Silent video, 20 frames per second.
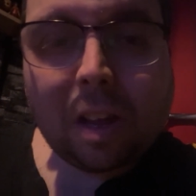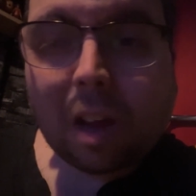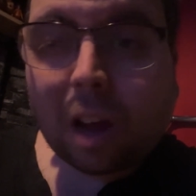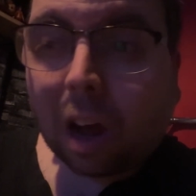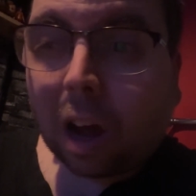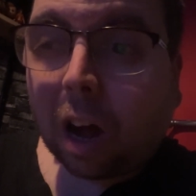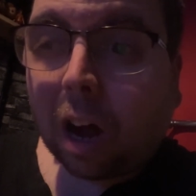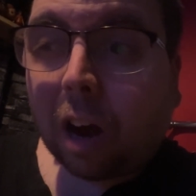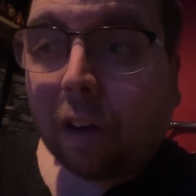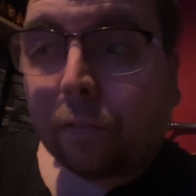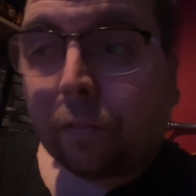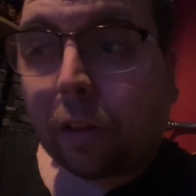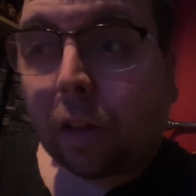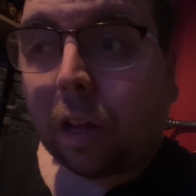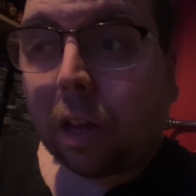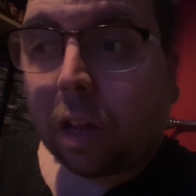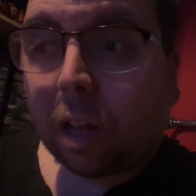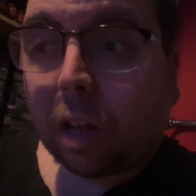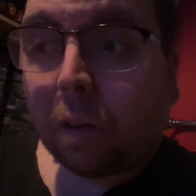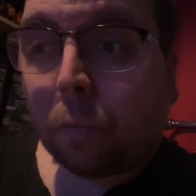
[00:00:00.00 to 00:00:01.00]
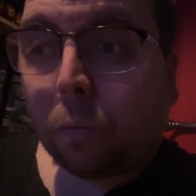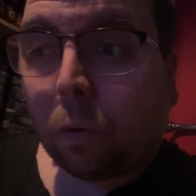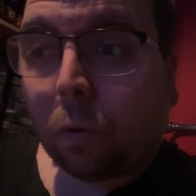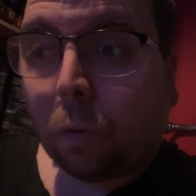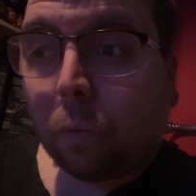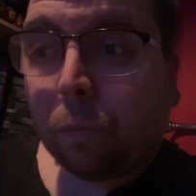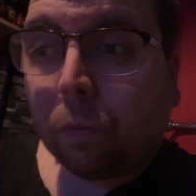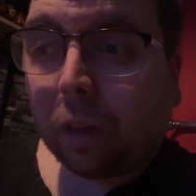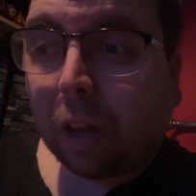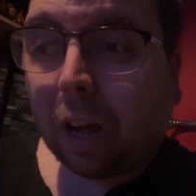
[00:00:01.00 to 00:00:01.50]
after
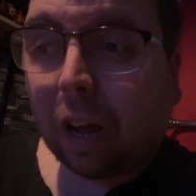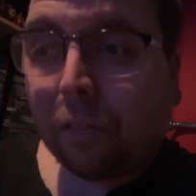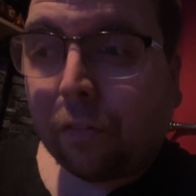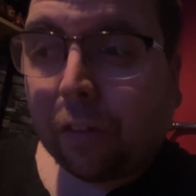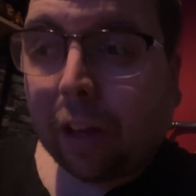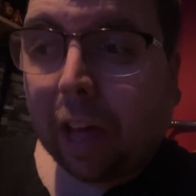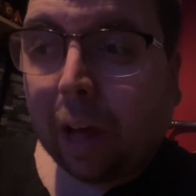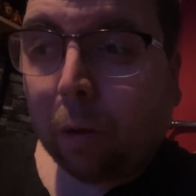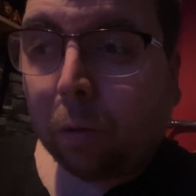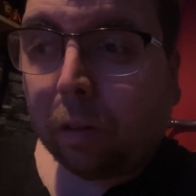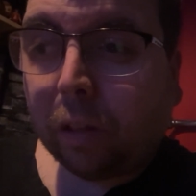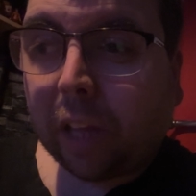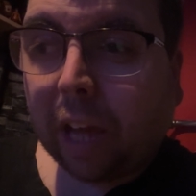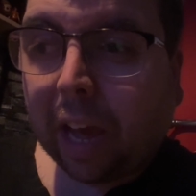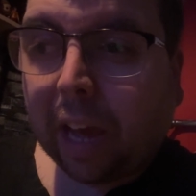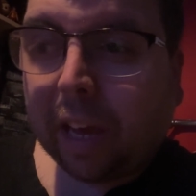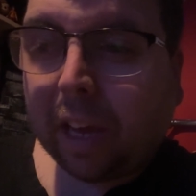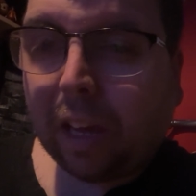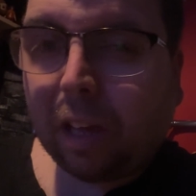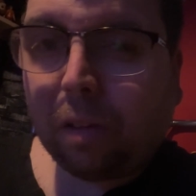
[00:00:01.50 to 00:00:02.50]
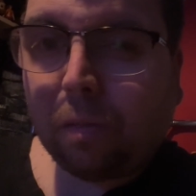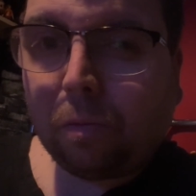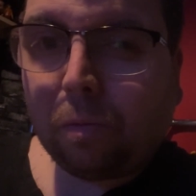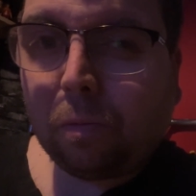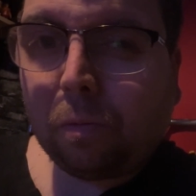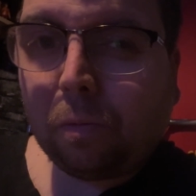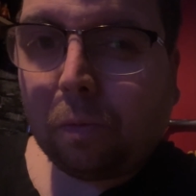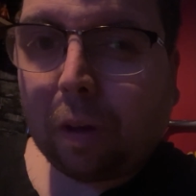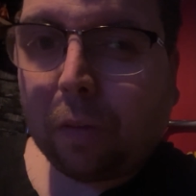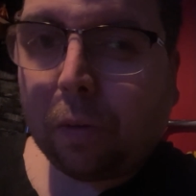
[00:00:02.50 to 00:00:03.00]
a failed date
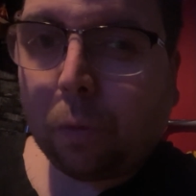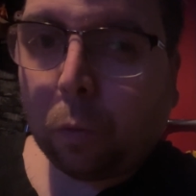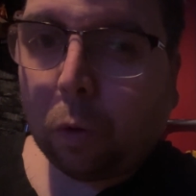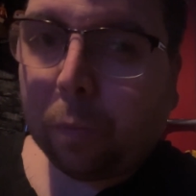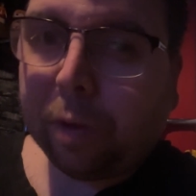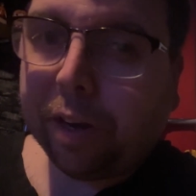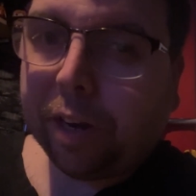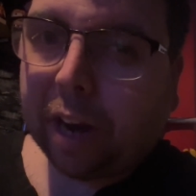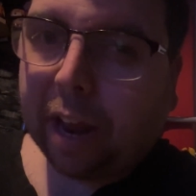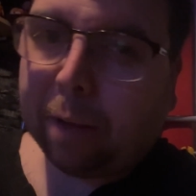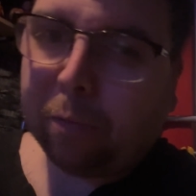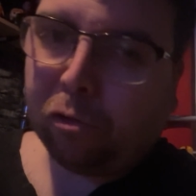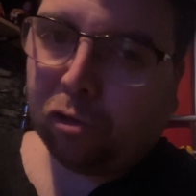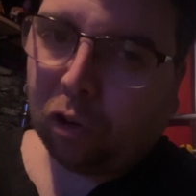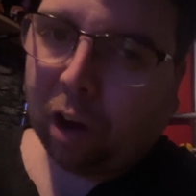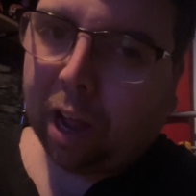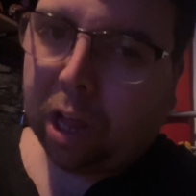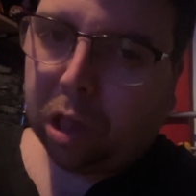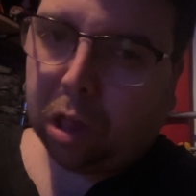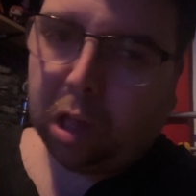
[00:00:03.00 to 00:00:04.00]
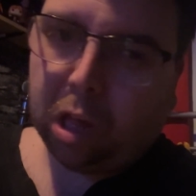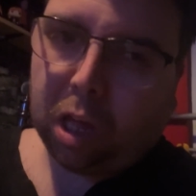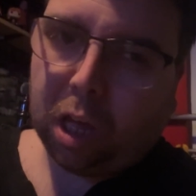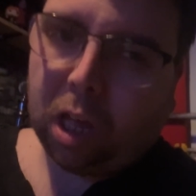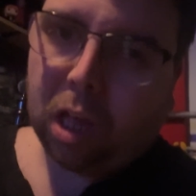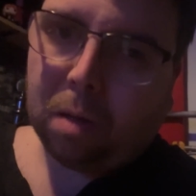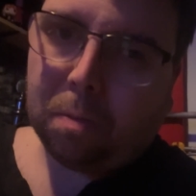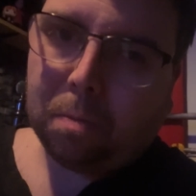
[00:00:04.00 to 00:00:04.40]
with a woman named Tracy.